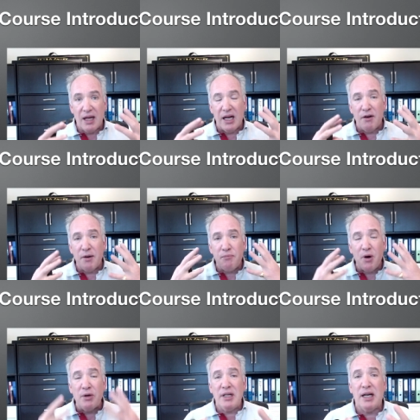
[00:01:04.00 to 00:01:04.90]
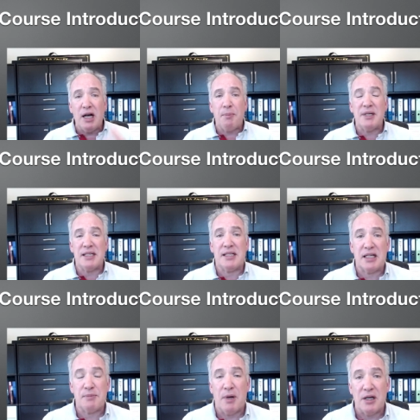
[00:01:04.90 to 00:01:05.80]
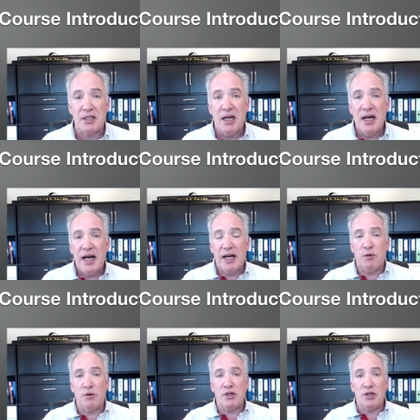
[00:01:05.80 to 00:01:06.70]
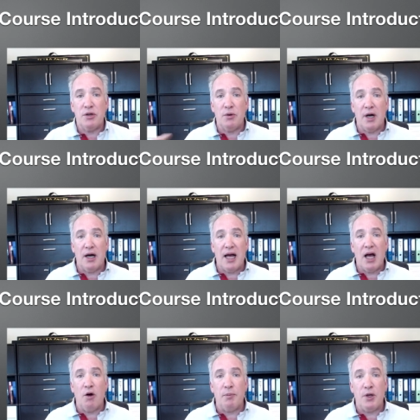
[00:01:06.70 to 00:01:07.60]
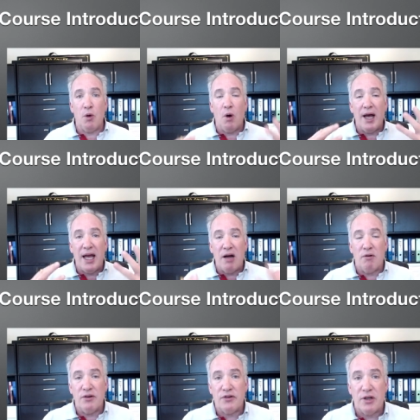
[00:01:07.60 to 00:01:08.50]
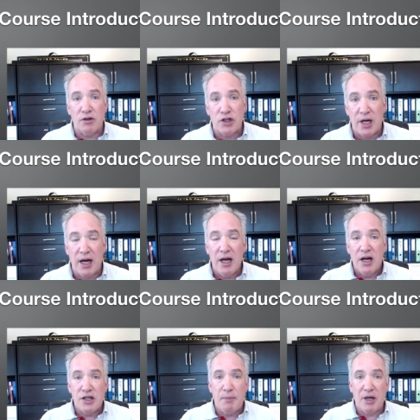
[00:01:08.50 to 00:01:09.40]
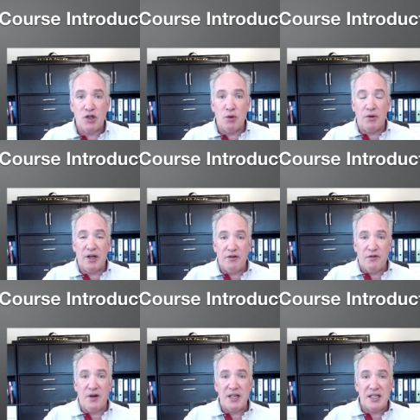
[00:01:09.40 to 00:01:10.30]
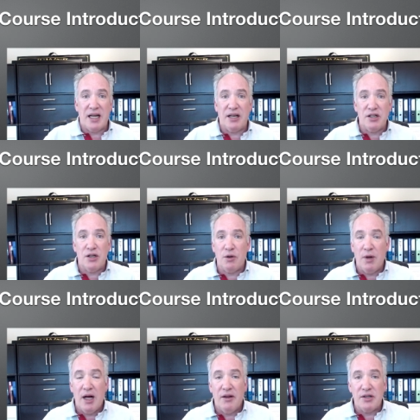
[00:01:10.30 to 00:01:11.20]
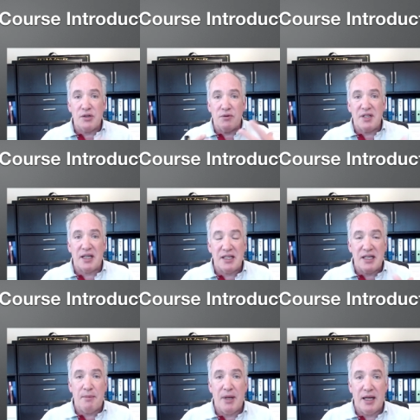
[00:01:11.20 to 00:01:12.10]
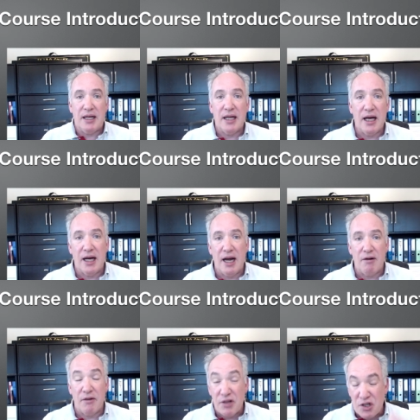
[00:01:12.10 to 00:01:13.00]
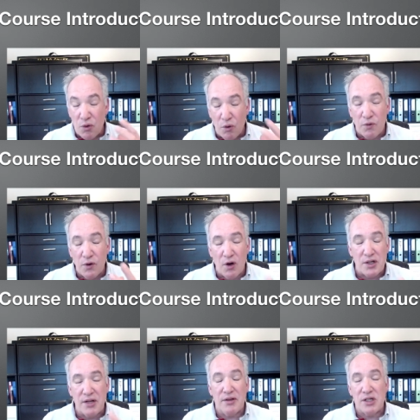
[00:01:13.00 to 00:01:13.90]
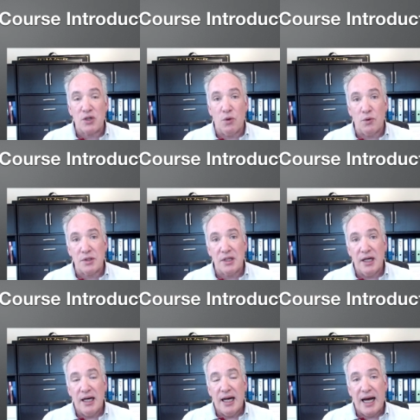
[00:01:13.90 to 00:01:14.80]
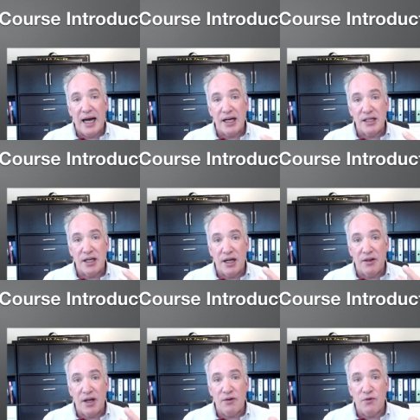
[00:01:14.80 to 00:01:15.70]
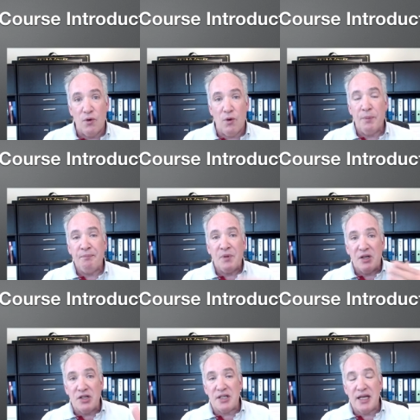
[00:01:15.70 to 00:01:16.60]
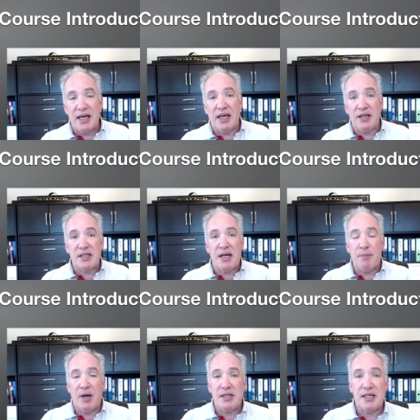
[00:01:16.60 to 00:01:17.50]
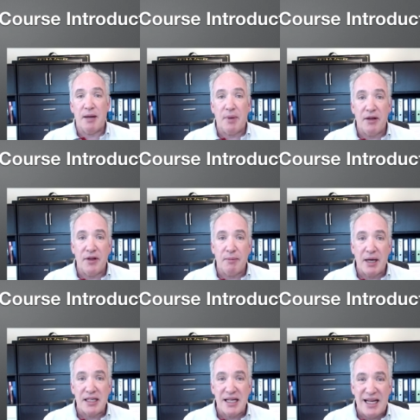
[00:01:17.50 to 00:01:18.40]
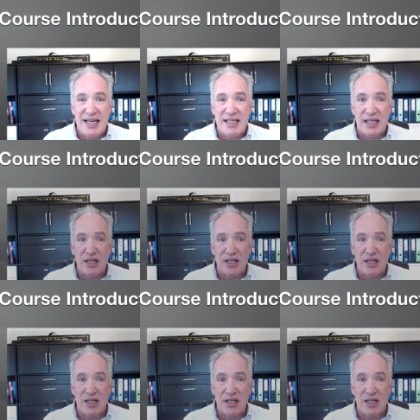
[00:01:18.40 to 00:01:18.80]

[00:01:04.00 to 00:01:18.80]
Now, I've broken it up into six parts in order to uh, help you here on Skillshare to make sure that it fits into the sort of 60 minute uh, area. There's an awful lot in this course, and uh, therefore just taking it step by step I think makes it easier